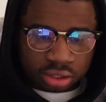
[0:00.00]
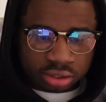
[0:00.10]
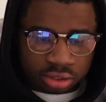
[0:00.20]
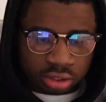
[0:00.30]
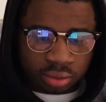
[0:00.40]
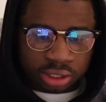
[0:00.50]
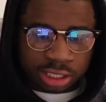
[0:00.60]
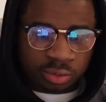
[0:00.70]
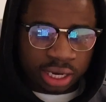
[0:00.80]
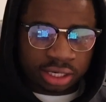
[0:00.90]
So
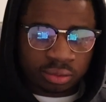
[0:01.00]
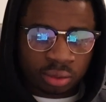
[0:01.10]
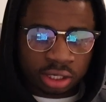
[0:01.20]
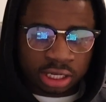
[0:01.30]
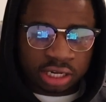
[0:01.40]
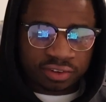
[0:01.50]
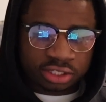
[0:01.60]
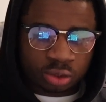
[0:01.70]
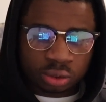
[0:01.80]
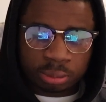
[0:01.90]
that's why I didn't want. And if I
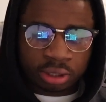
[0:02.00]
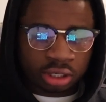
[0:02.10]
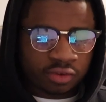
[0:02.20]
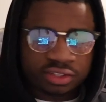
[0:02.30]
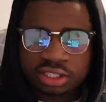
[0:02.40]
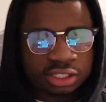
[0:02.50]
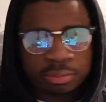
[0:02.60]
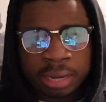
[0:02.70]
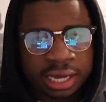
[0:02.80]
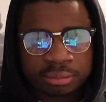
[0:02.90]
took with the pawn, obviously
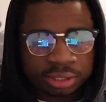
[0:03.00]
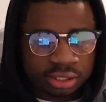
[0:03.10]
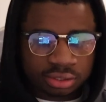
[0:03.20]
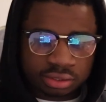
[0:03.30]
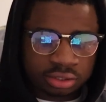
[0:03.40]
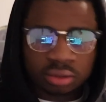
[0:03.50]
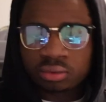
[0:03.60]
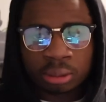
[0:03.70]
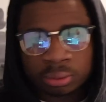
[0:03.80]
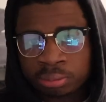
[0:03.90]
it's bad because, you know,
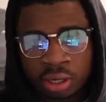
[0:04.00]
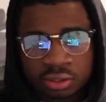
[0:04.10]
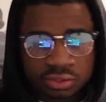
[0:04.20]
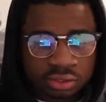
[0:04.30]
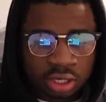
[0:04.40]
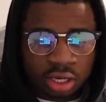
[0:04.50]
doubled pawns.